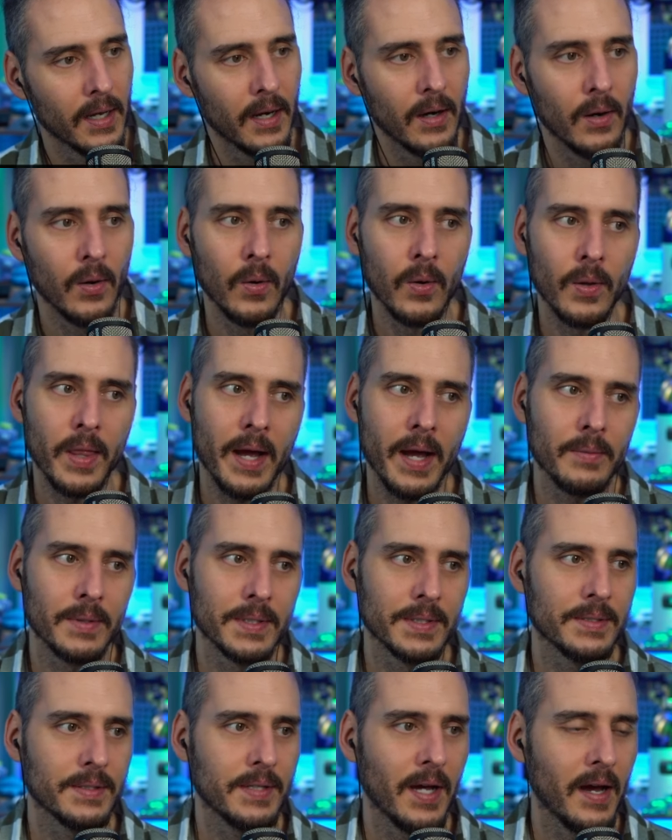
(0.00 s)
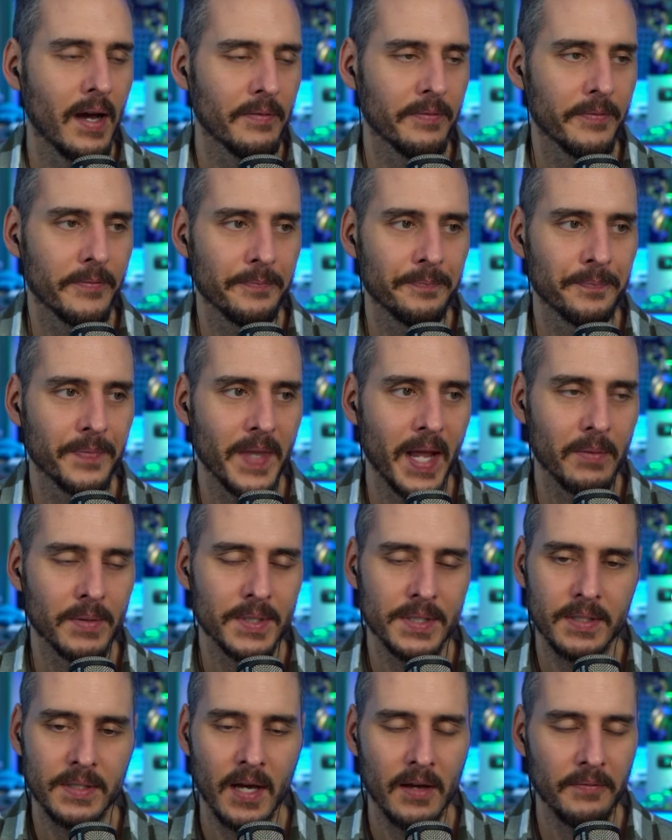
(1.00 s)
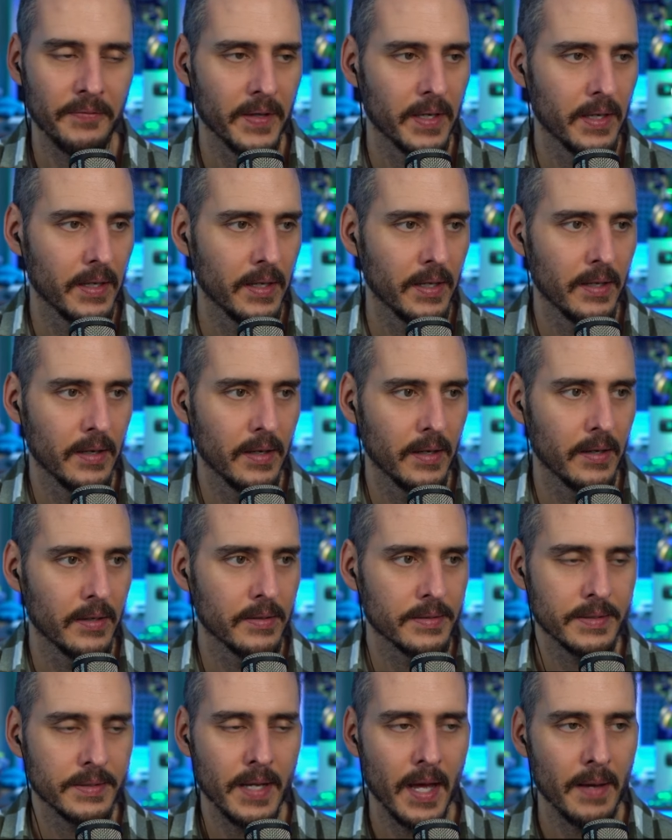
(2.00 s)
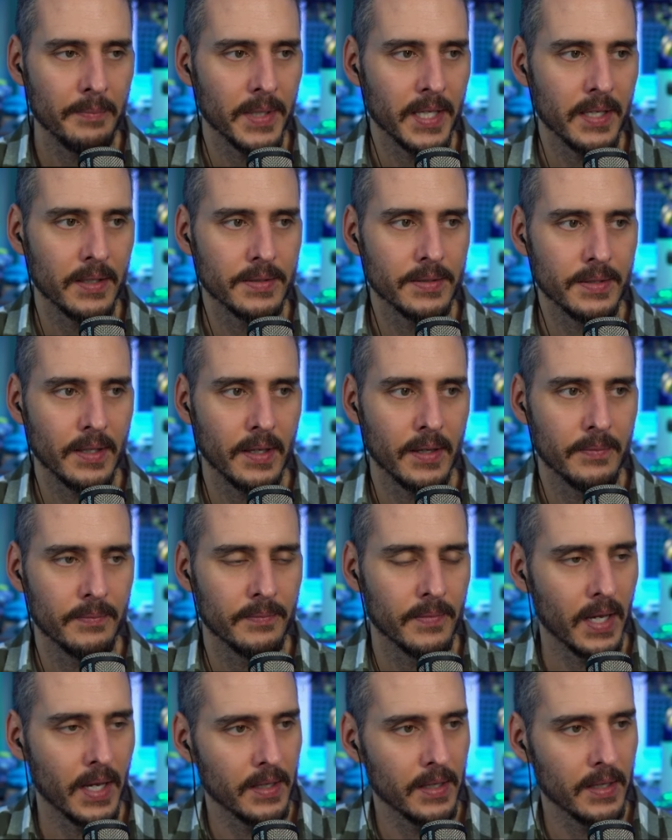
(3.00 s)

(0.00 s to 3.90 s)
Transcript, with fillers: Oh, that one's tough. That one's tough, and, and it's not because I'm I,